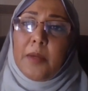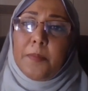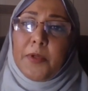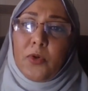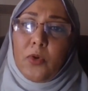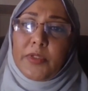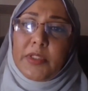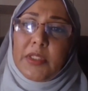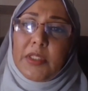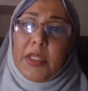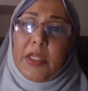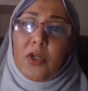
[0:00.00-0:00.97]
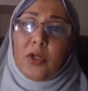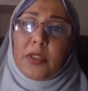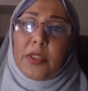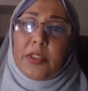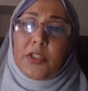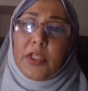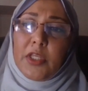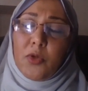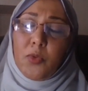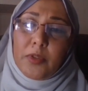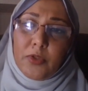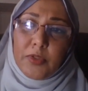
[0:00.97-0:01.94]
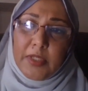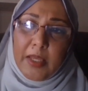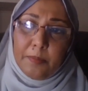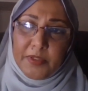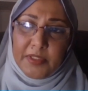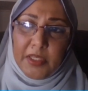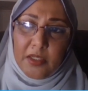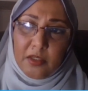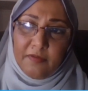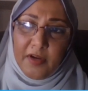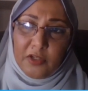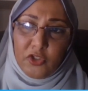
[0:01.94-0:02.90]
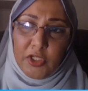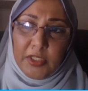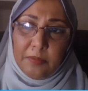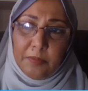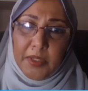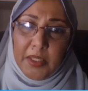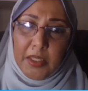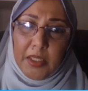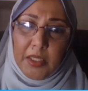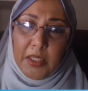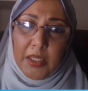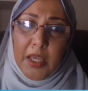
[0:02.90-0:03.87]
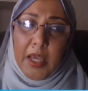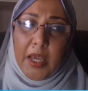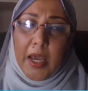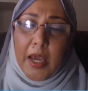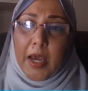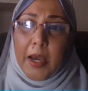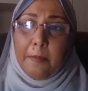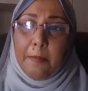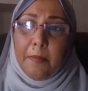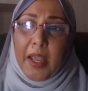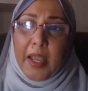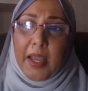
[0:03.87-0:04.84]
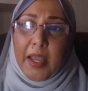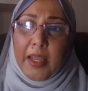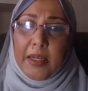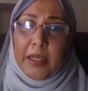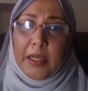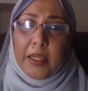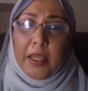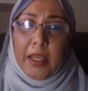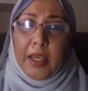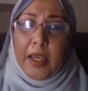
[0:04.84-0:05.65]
because it's equal to 10% of our GDP. And